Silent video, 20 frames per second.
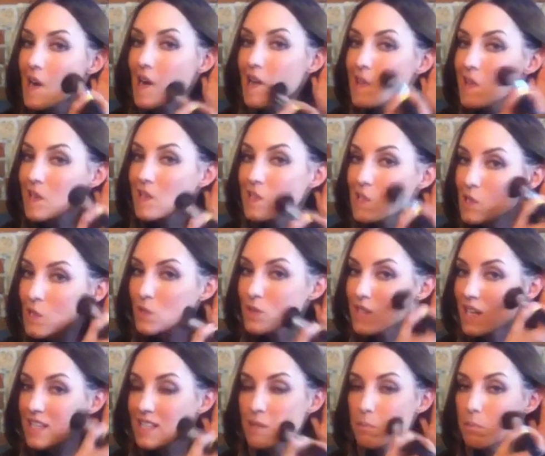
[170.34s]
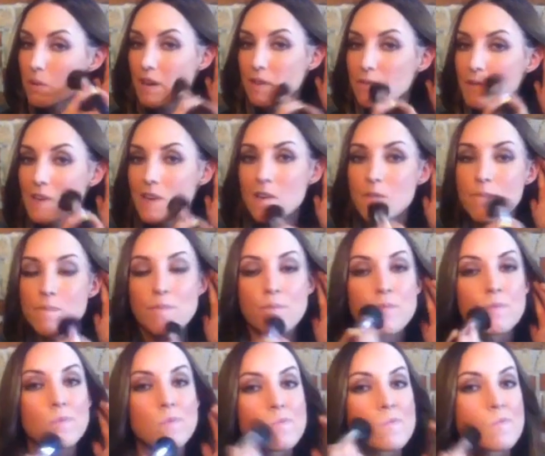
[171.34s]
I like to use it as a buffer.
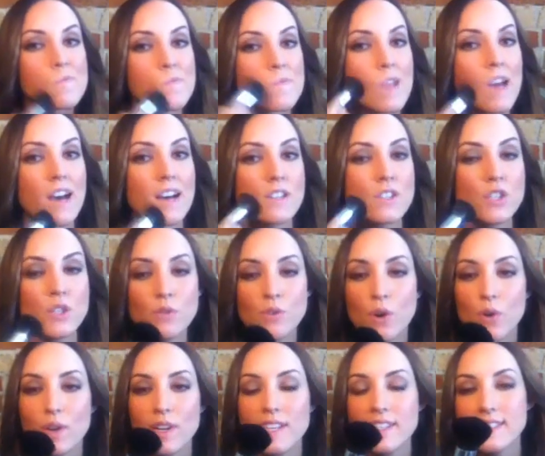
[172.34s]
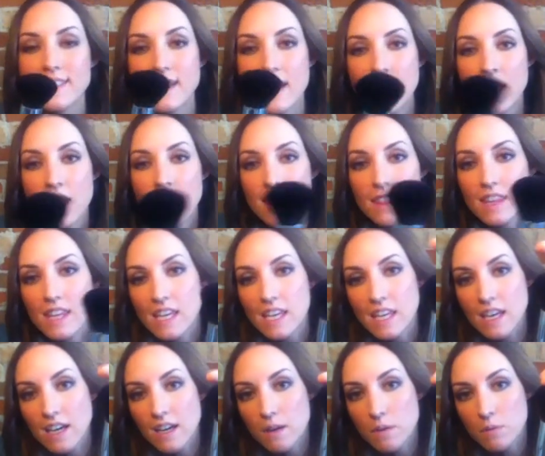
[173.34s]
Now, as you notice,
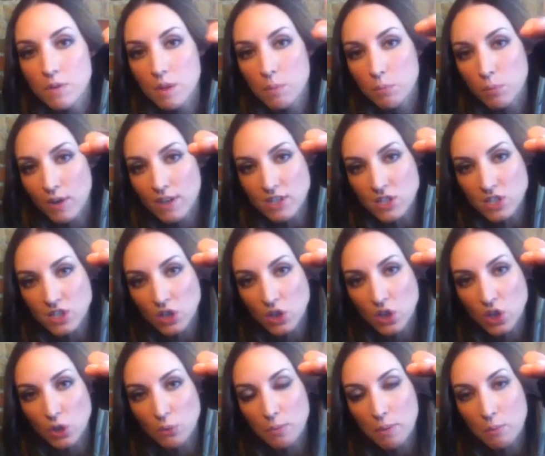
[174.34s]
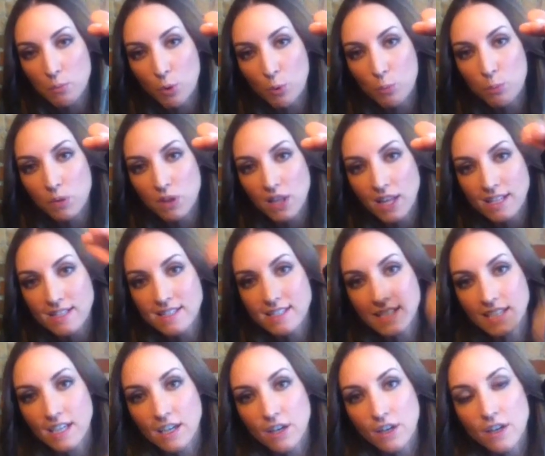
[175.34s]
the brush is a little bit more blunt
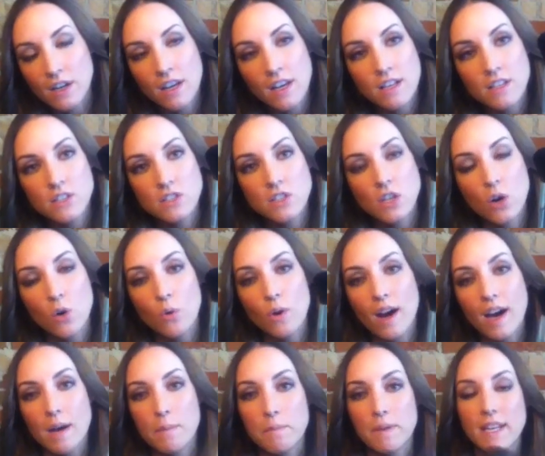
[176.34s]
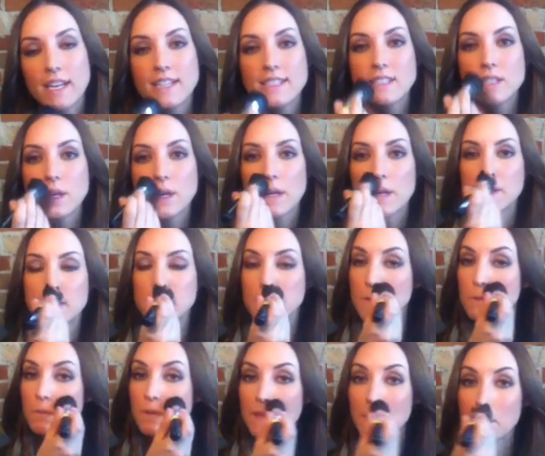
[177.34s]
here. So it is good
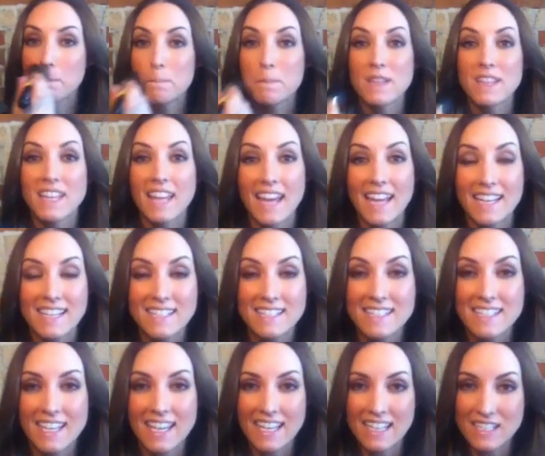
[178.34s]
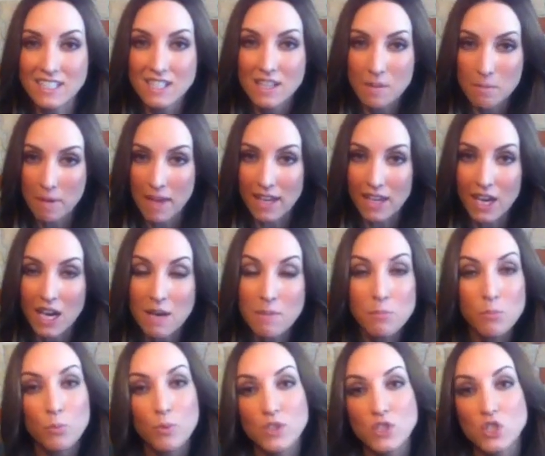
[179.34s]
to really blend in the
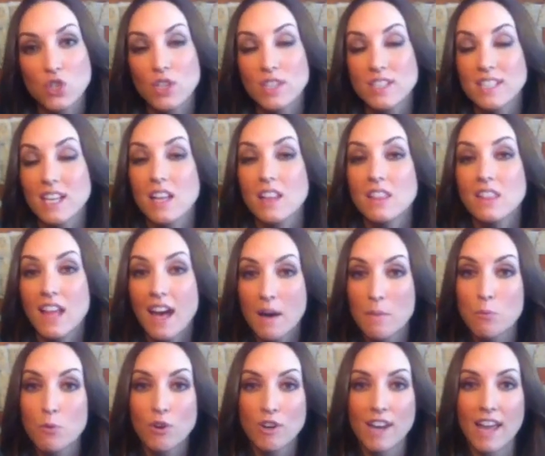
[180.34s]
makeup, which looks a lot more